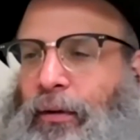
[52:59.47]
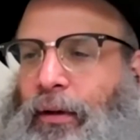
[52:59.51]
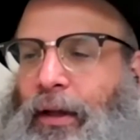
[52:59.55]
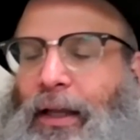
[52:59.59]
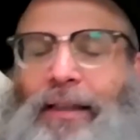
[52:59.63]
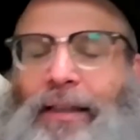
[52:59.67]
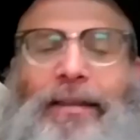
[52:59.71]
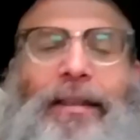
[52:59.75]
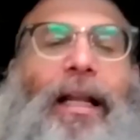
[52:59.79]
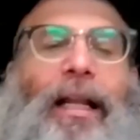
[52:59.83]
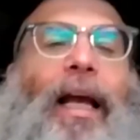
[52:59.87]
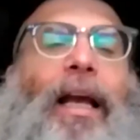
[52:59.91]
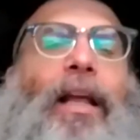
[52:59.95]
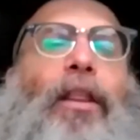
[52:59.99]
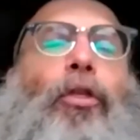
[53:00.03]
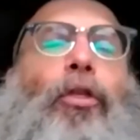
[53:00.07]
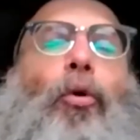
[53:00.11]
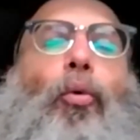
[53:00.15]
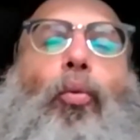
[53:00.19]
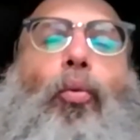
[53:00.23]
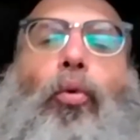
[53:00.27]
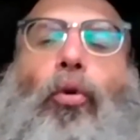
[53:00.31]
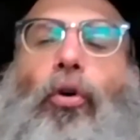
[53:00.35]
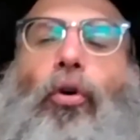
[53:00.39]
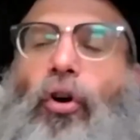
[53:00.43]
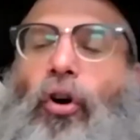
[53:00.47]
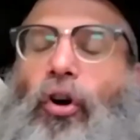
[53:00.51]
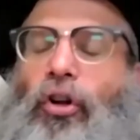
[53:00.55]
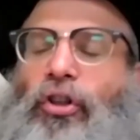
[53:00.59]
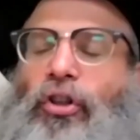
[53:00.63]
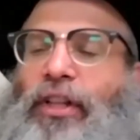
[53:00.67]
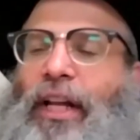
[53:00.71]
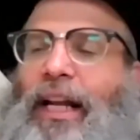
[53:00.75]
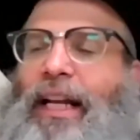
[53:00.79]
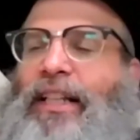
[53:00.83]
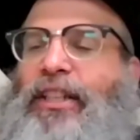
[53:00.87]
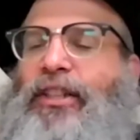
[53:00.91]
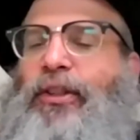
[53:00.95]
It's like the words
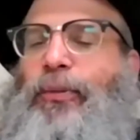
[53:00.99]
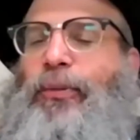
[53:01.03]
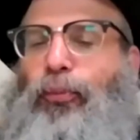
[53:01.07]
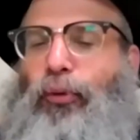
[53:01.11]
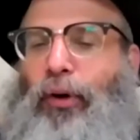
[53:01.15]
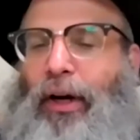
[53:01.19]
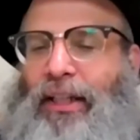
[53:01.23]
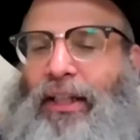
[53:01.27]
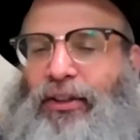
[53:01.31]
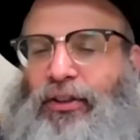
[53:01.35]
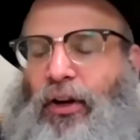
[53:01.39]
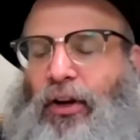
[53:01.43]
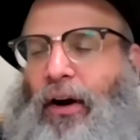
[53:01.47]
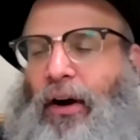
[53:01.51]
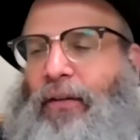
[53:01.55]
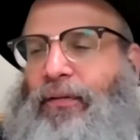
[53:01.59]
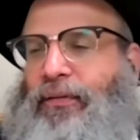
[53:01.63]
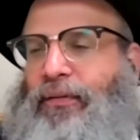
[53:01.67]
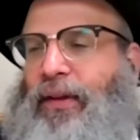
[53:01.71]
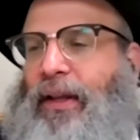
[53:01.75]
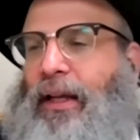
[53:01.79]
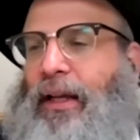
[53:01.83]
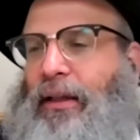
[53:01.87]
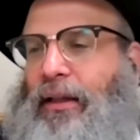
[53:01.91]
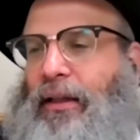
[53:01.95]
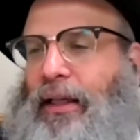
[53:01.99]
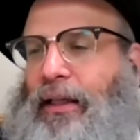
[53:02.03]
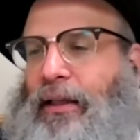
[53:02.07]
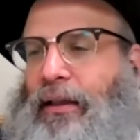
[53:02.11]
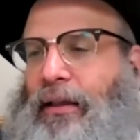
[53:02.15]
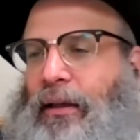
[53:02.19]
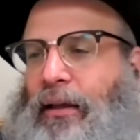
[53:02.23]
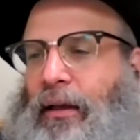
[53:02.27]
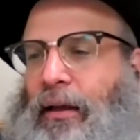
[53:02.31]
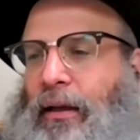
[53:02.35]
that express our feeling.